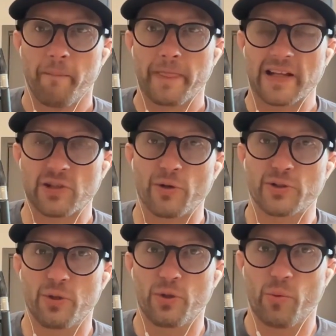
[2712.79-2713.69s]
That's
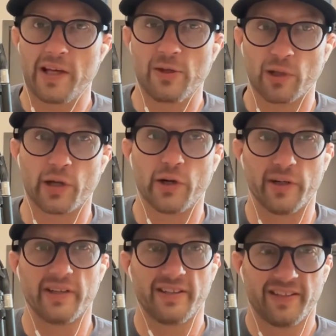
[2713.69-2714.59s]
also the way you
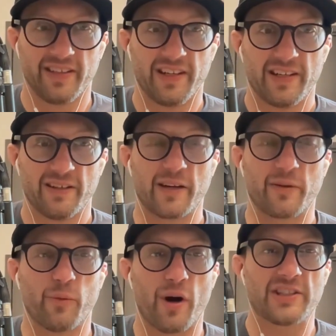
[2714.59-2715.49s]
learn, right?
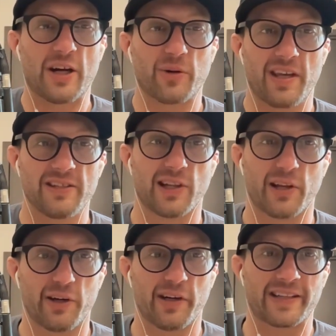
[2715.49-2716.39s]
Watch how kids
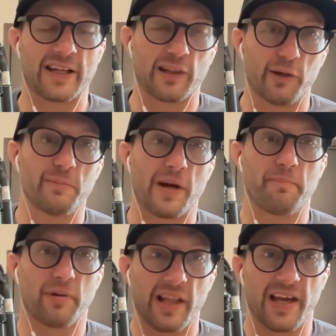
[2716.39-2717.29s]
learn. Like they learn by
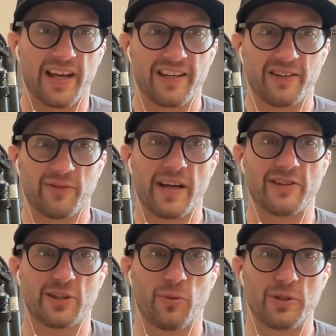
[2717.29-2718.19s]
play, right? And
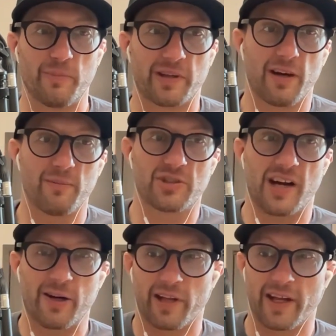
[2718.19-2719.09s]
so when you become
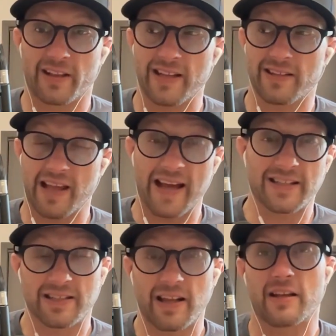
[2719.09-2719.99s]
childlike,
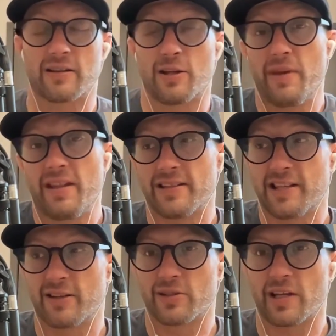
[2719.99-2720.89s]
that's like, to me, that
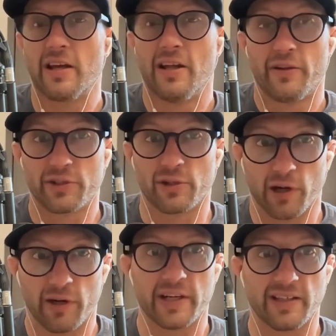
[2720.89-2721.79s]
signals like you're
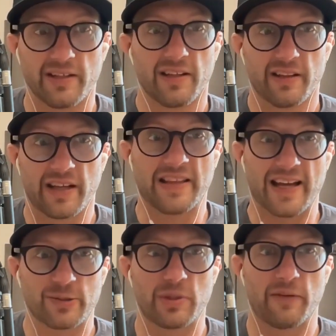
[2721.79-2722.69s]
learning. Like
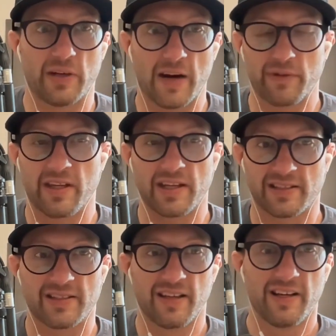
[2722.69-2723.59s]
that's whenever
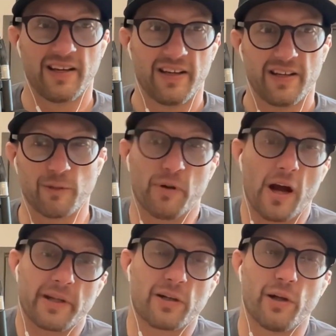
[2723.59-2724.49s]
you're
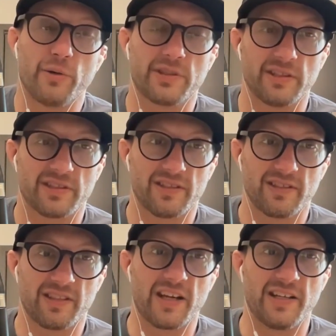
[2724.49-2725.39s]
probably closest
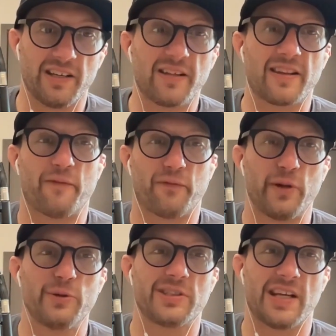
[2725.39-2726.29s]
to getting into that
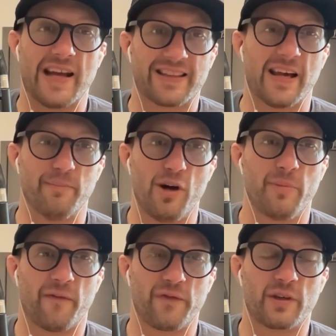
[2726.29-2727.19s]
flow state at that moment, if you could